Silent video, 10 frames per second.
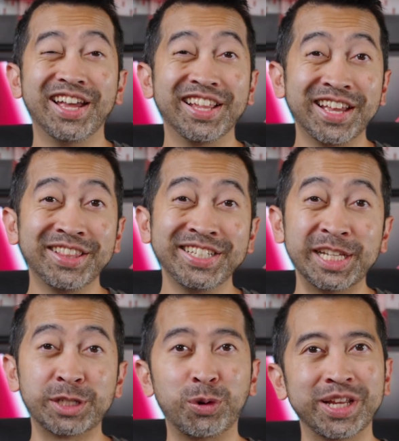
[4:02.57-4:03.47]
And again, these
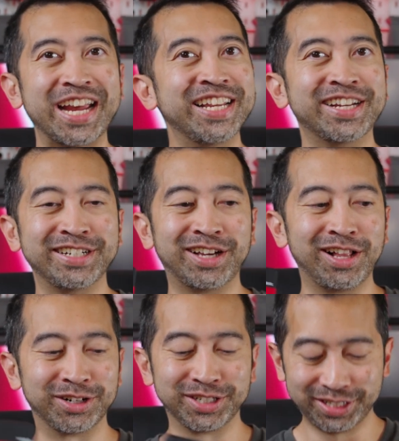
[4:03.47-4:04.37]
things are only
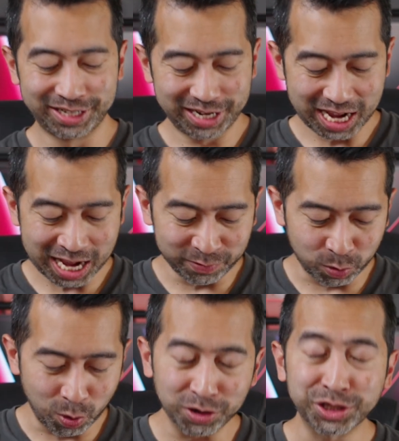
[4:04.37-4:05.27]
$89. I have a
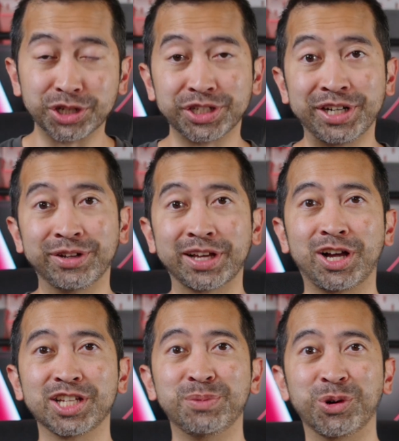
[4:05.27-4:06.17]
wall charger here that
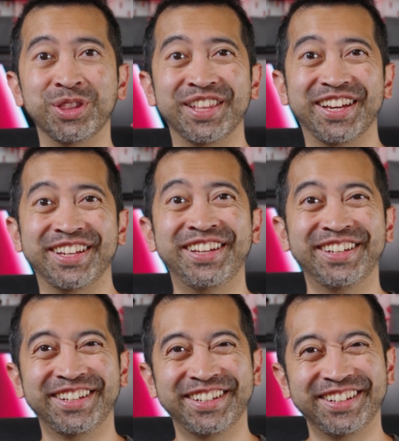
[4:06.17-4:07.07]
costs more than that.
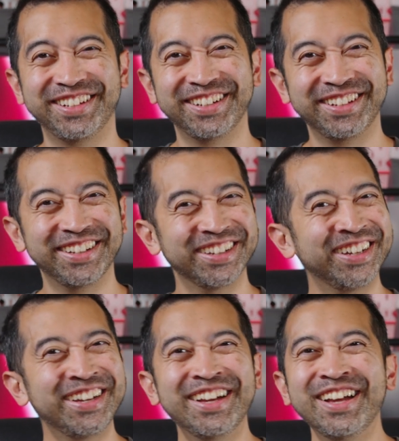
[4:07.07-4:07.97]

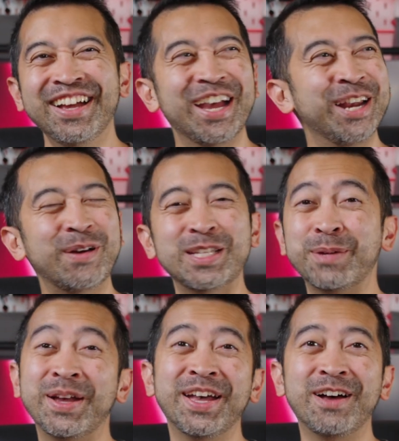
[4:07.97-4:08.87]
Anyways, I'm
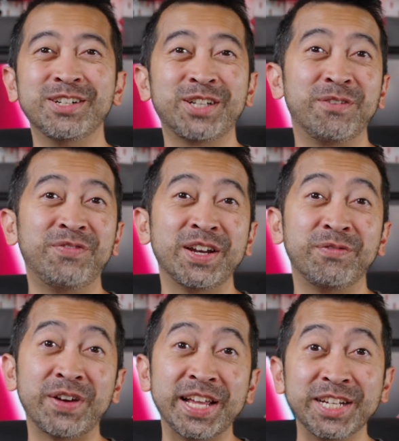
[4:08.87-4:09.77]
gonna head out and try to find a
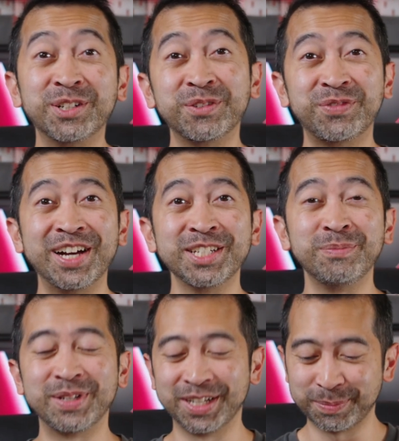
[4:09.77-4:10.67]
financial advisor
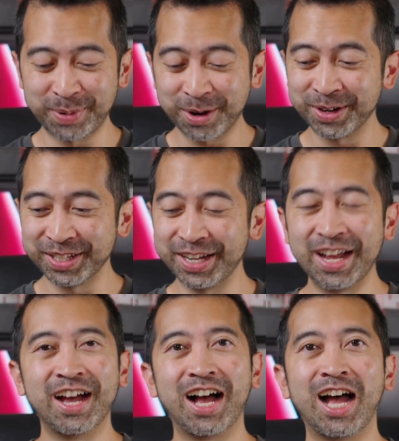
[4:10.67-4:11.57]
because apparently
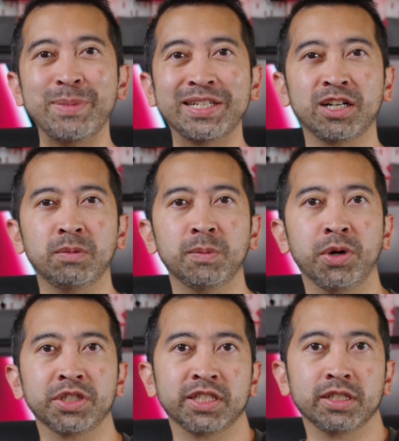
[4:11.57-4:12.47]
I make terrible
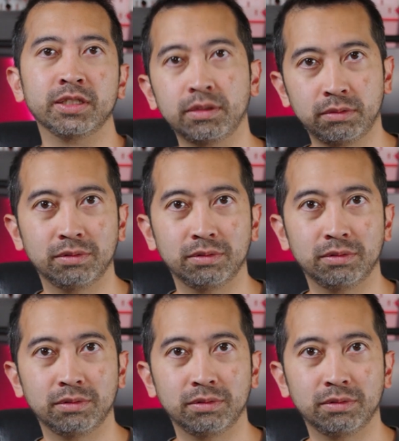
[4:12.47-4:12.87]
purchases.